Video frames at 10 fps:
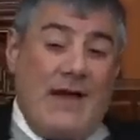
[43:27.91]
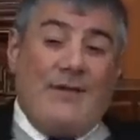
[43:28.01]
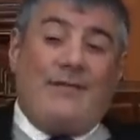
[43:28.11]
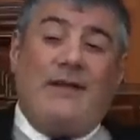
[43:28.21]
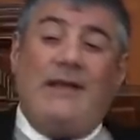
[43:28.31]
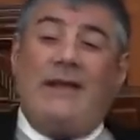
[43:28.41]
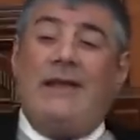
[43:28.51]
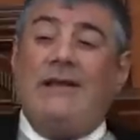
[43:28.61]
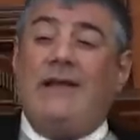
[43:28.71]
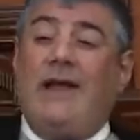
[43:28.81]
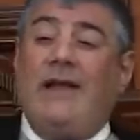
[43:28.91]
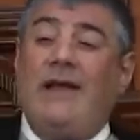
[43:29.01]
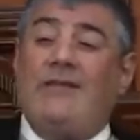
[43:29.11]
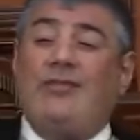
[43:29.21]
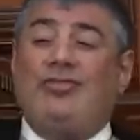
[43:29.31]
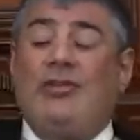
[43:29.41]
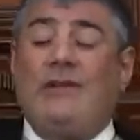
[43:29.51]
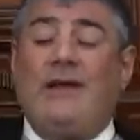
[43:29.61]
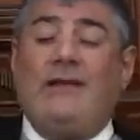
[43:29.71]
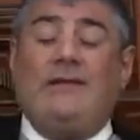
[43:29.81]
after they killed their eleven
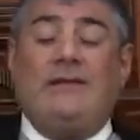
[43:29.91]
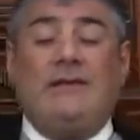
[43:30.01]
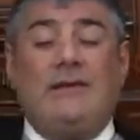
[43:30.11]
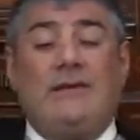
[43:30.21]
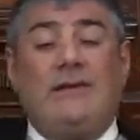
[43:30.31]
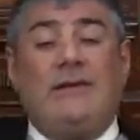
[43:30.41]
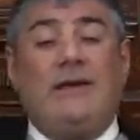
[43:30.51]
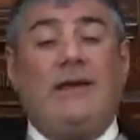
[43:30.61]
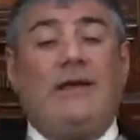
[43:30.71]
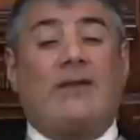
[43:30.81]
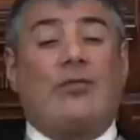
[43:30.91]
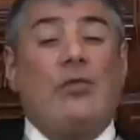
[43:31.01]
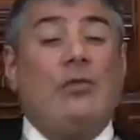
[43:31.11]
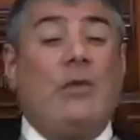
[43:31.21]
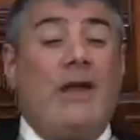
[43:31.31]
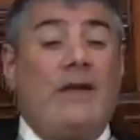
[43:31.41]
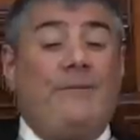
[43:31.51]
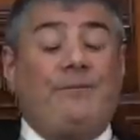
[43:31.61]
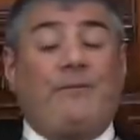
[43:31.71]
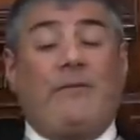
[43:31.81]
children in a cruel
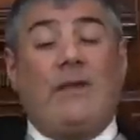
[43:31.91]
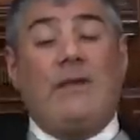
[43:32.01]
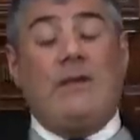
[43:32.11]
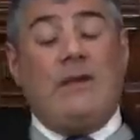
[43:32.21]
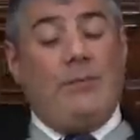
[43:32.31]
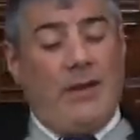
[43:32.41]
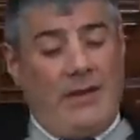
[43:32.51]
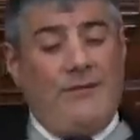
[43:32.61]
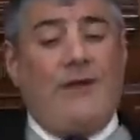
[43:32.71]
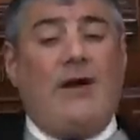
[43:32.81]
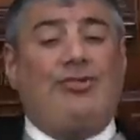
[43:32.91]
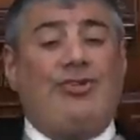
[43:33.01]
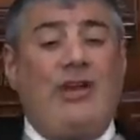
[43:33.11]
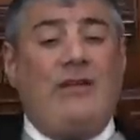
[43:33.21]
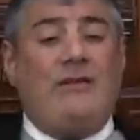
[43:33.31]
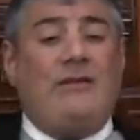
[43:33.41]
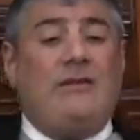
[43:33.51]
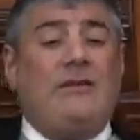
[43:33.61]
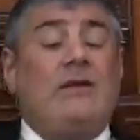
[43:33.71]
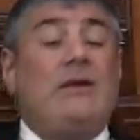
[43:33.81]
way? But he functioned,
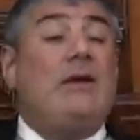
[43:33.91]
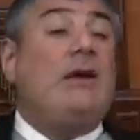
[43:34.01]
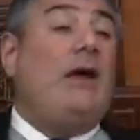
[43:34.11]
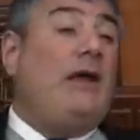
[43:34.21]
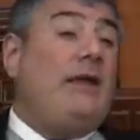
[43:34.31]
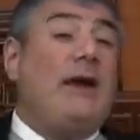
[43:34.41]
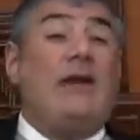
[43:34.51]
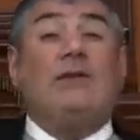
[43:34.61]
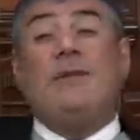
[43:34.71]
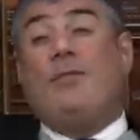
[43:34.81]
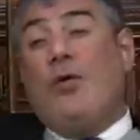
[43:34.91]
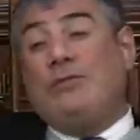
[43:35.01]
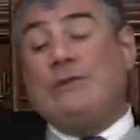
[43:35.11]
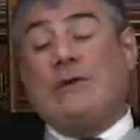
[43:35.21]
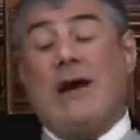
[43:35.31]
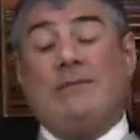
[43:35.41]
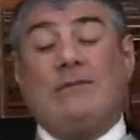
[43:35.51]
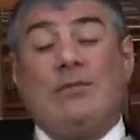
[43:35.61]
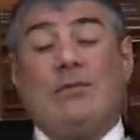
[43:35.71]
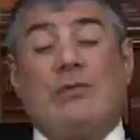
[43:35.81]
and he got on a boat to come
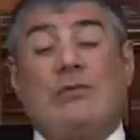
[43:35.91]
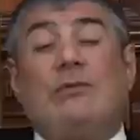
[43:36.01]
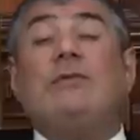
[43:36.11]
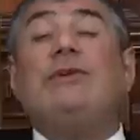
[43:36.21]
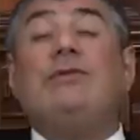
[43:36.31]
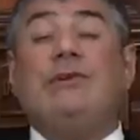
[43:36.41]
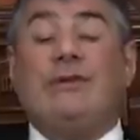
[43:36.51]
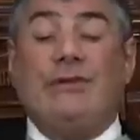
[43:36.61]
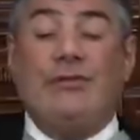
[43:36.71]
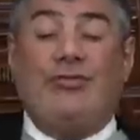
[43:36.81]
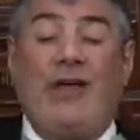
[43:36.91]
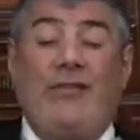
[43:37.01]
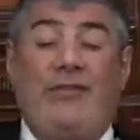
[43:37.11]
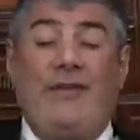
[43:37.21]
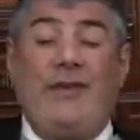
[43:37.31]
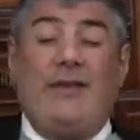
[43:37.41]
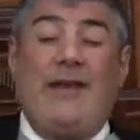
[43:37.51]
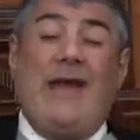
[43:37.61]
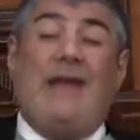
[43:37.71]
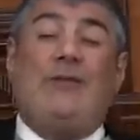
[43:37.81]
to Union, New Jersey,
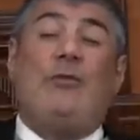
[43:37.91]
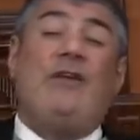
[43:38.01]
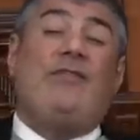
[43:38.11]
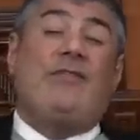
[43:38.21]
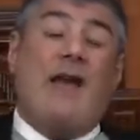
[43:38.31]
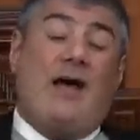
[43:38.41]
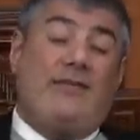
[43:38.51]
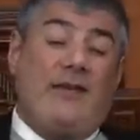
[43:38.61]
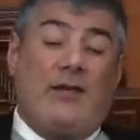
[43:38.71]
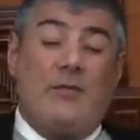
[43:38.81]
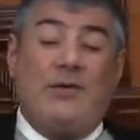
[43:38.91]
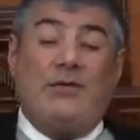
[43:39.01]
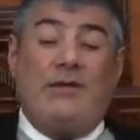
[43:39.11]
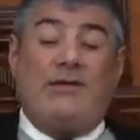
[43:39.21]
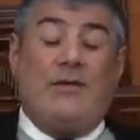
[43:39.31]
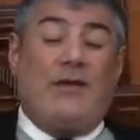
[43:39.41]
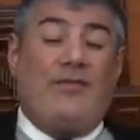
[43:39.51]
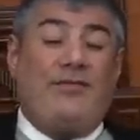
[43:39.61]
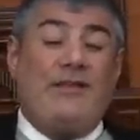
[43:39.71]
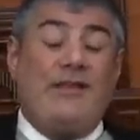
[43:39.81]
and restarts a community of
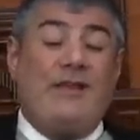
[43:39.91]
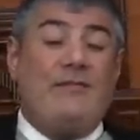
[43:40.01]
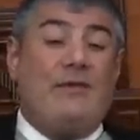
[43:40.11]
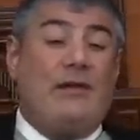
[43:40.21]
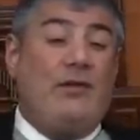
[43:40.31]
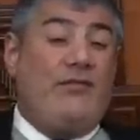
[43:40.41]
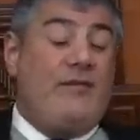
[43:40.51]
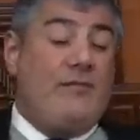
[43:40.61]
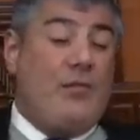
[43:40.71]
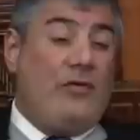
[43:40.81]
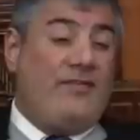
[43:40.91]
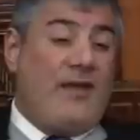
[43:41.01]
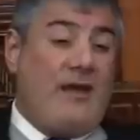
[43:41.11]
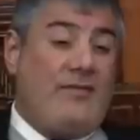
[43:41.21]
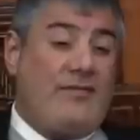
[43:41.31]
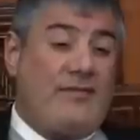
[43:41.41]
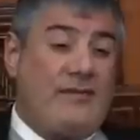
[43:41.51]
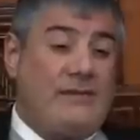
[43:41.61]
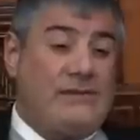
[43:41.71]
Hasidim, Klausenburg Tzans.